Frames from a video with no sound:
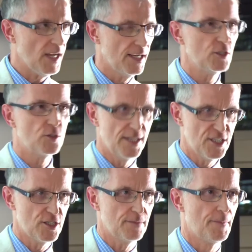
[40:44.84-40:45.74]
Good
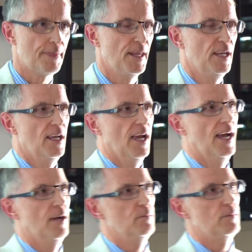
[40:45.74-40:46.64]
question.
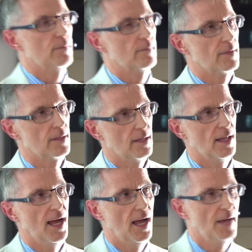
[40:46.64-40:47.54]

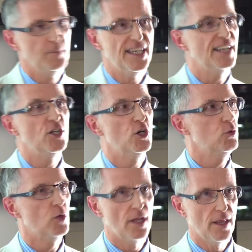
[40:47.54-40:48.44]
I mean, I know
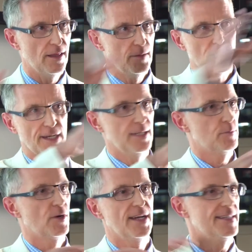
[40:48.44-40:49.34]
what the market
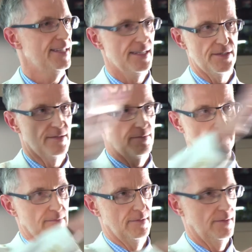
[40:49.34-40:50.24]
price is
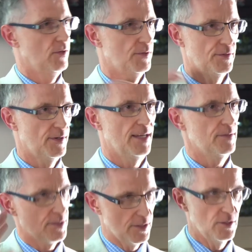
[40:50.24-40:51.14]
all
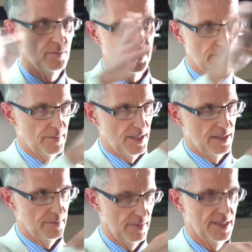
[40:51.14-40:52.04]
throughout, so I know
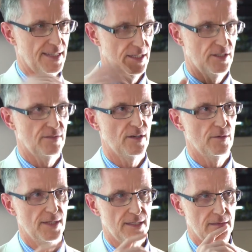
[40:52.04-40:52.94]
my sector very
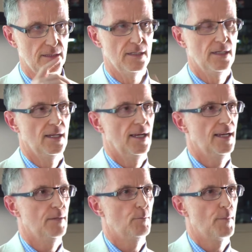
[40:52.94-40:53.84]
well.
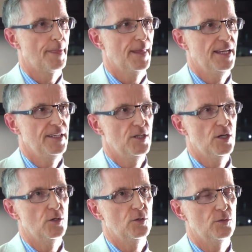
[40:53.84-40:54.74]
And I
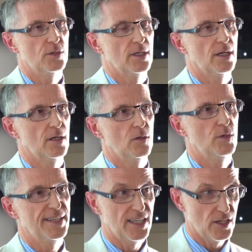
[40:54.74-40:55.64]
know
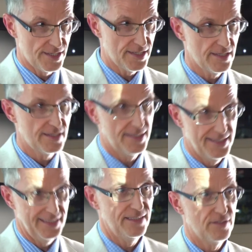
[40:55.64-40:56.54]
what it costs us to
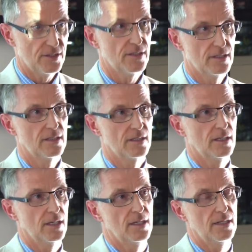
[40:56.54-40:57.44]
deliver,
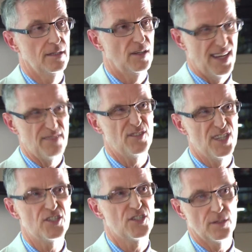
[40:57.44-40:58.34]
on
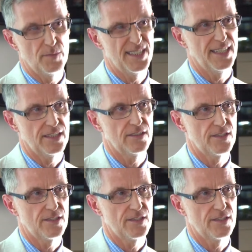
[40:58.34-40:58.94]
average, a particular